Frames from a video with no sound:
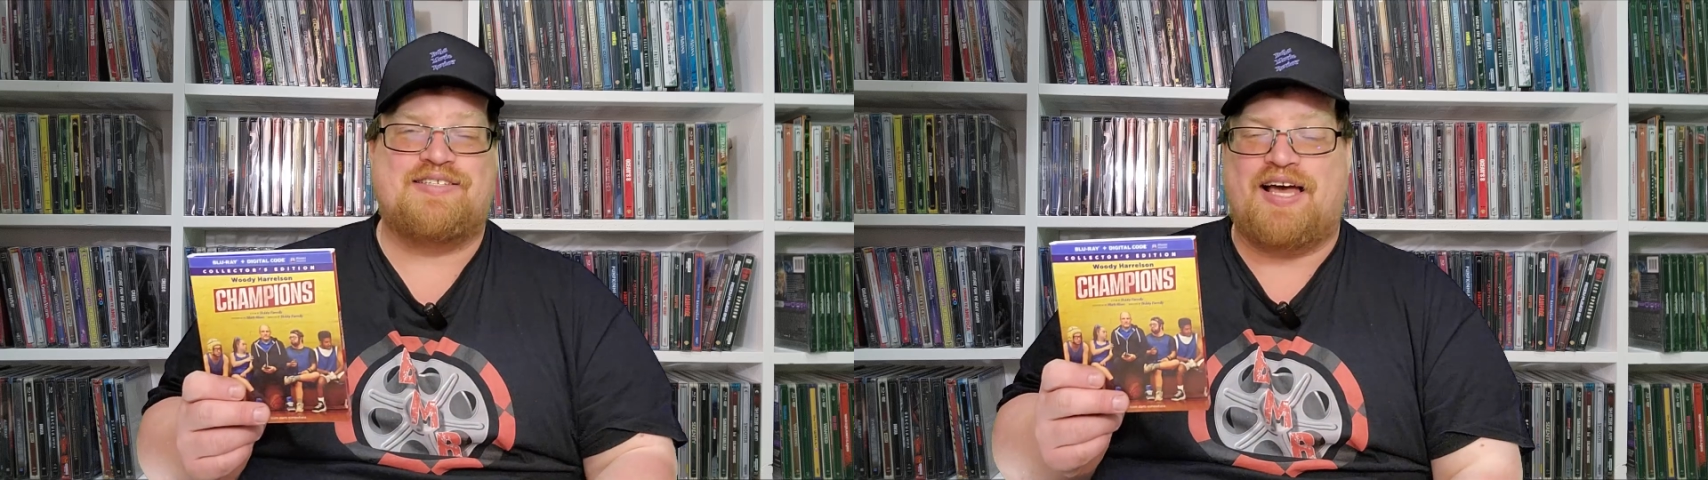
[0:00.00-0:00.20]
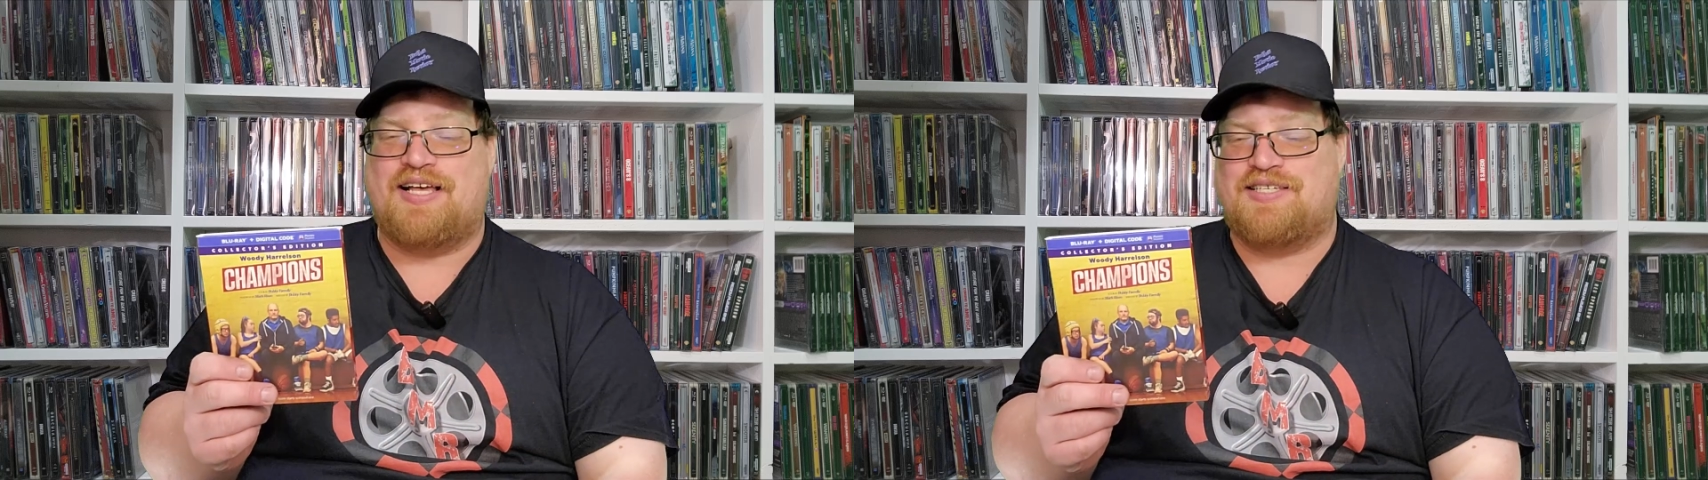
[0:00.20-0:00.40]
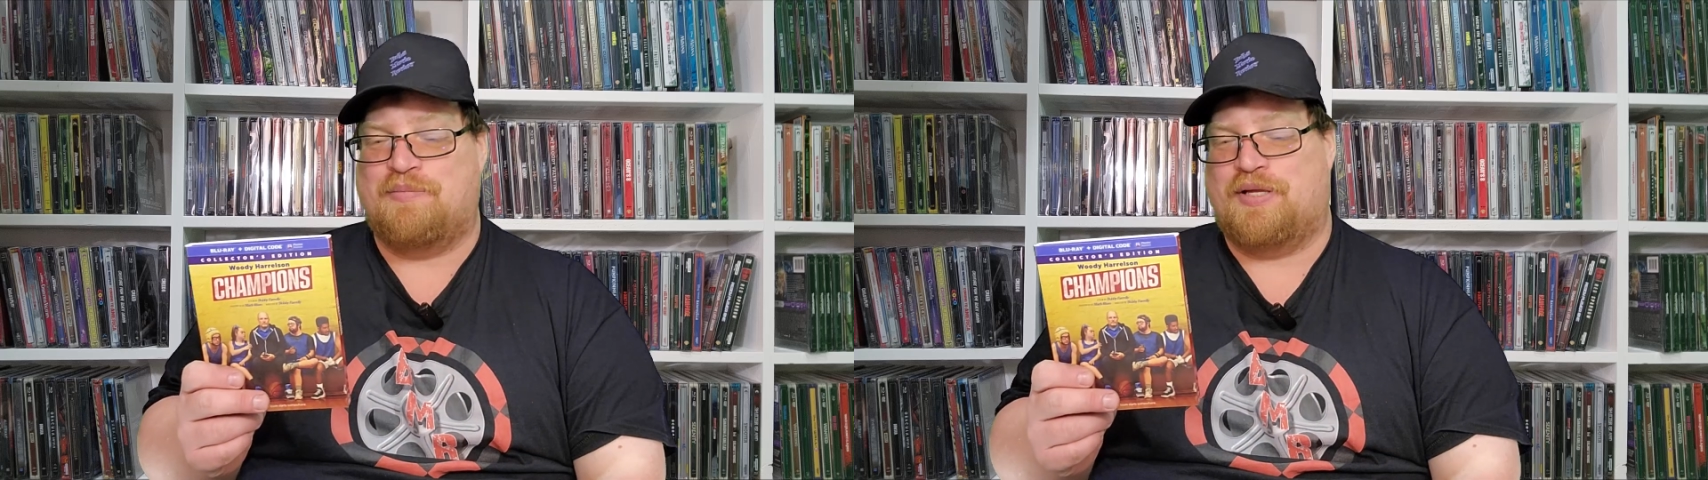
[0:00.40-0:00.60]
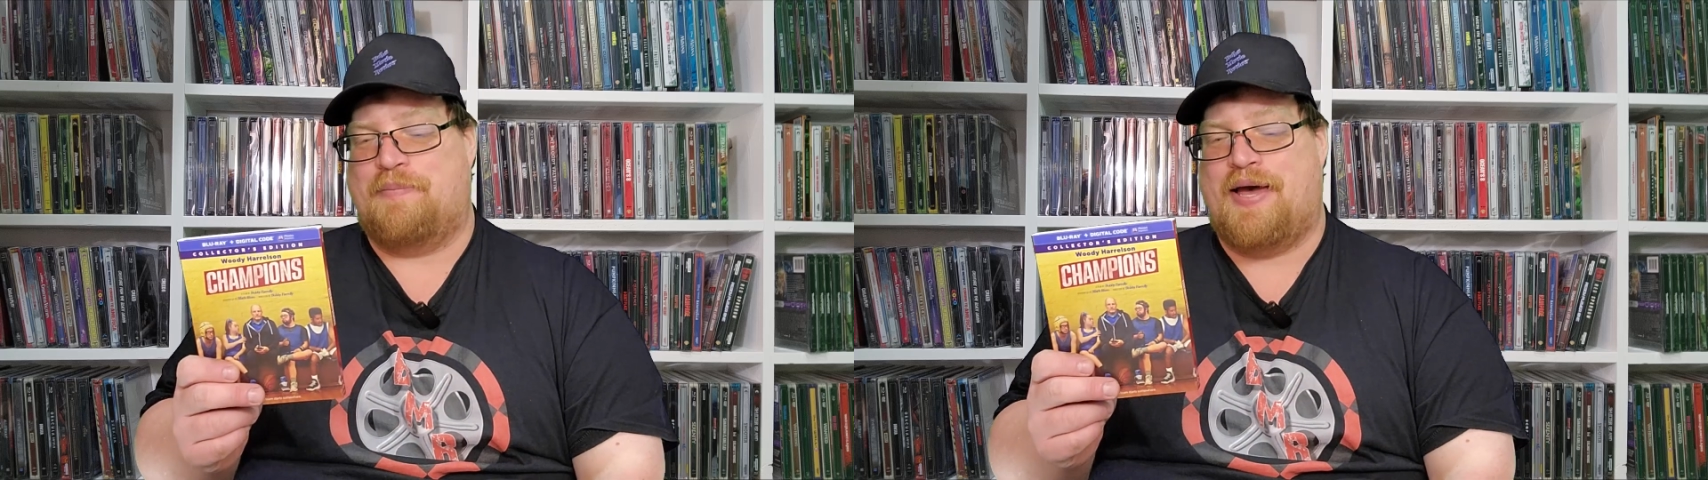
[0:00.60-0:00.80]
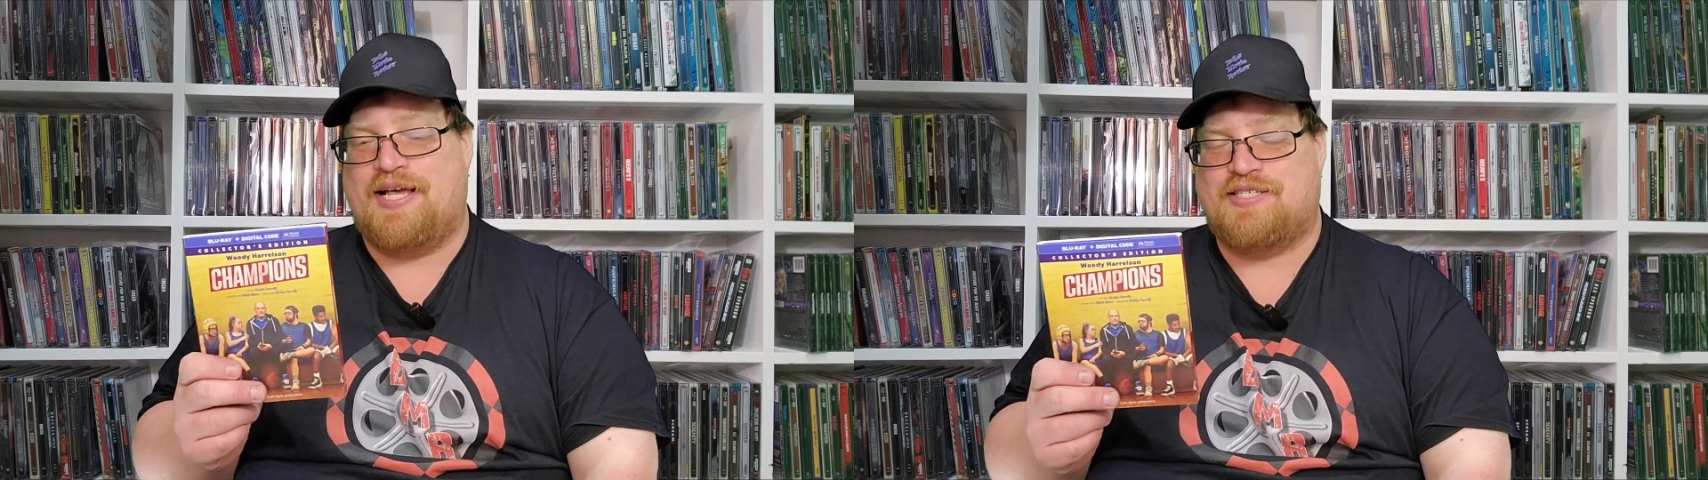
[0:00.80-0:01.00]
guys can play
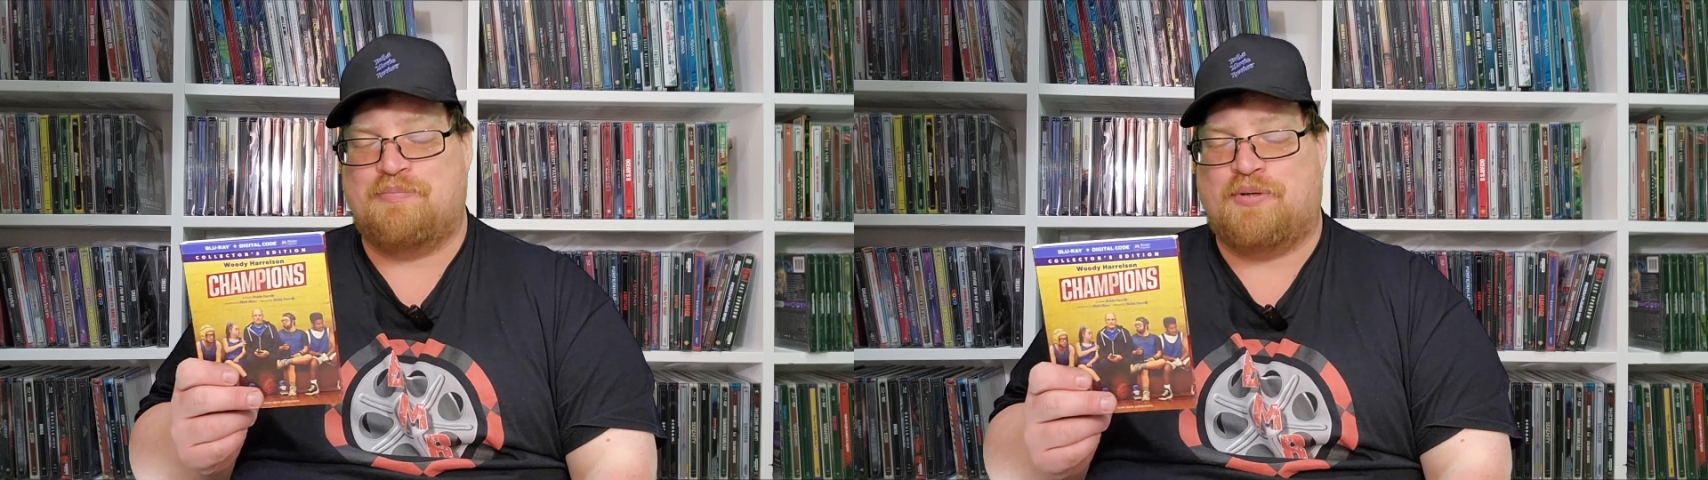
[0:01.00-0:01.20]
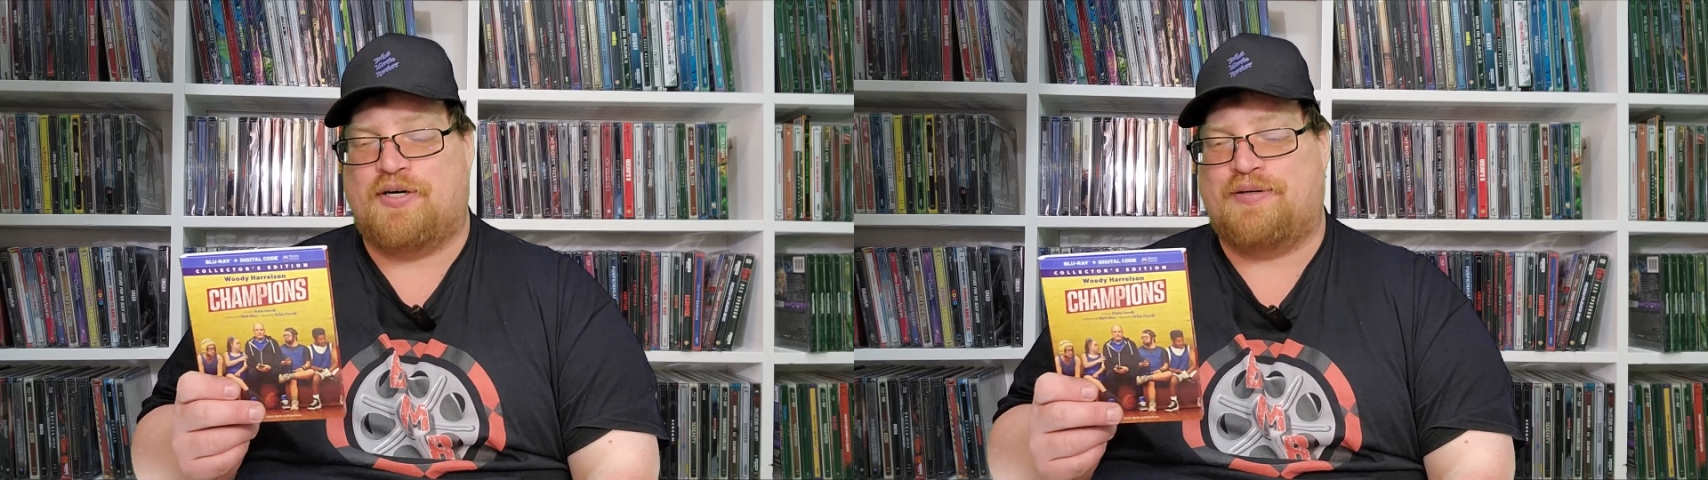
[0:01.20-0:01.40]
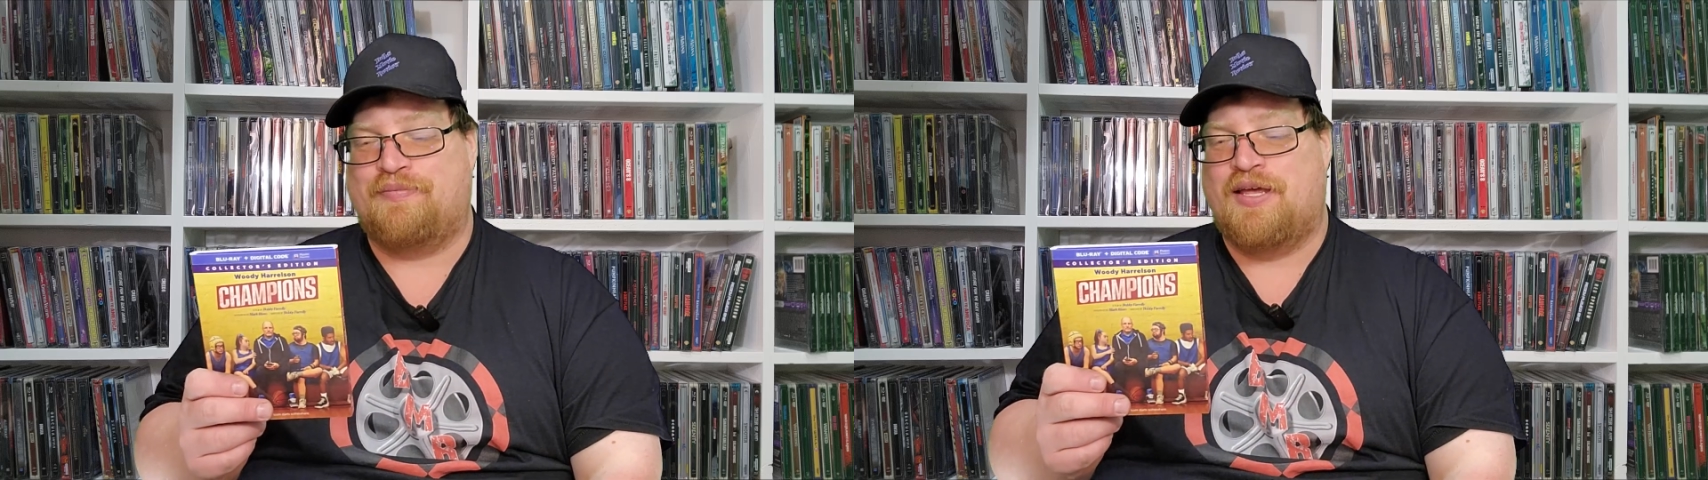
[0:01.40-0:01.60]
basketball